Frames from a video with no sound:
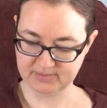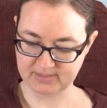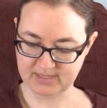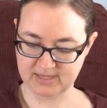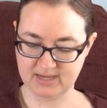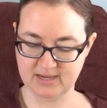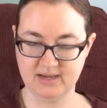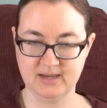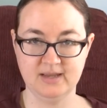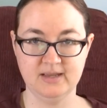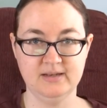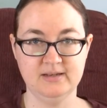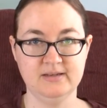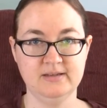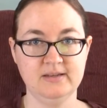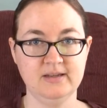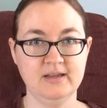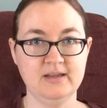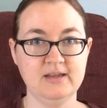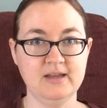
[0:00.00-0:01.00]
And
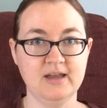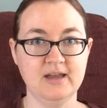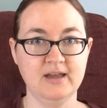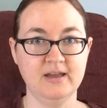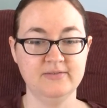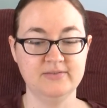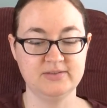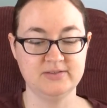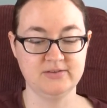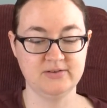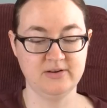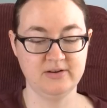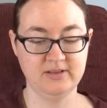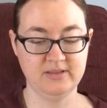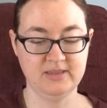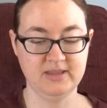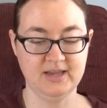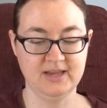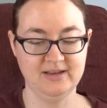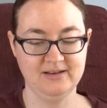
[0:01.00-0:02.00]
yeah, I've
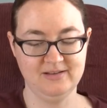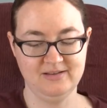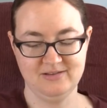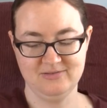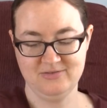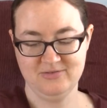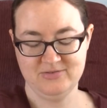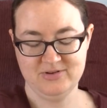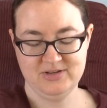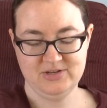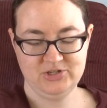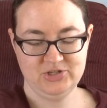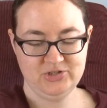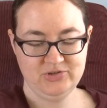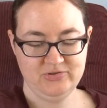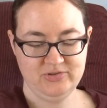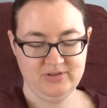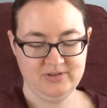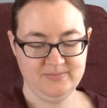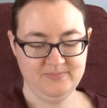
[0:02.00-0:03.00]
started that. I'll go ahead and
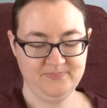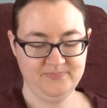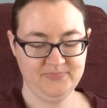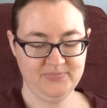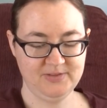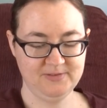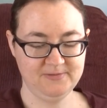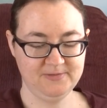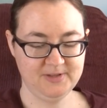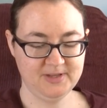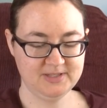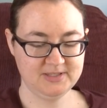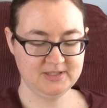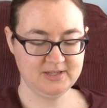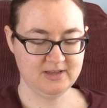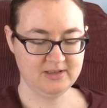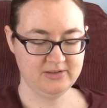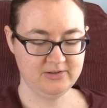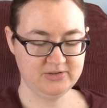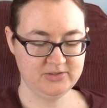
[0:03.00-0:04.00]
show the floss
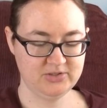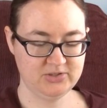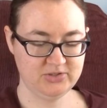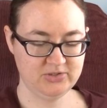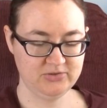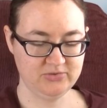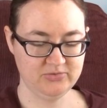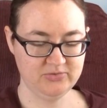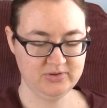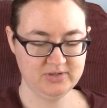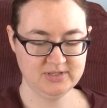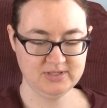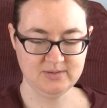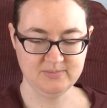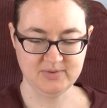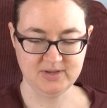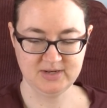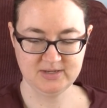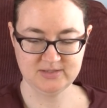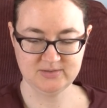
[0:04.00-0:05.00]
colors too, because I
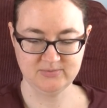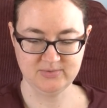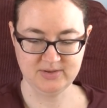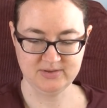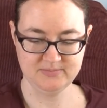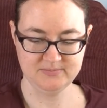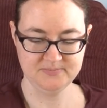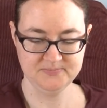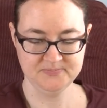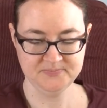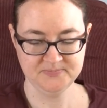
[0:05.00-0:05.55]
might as well.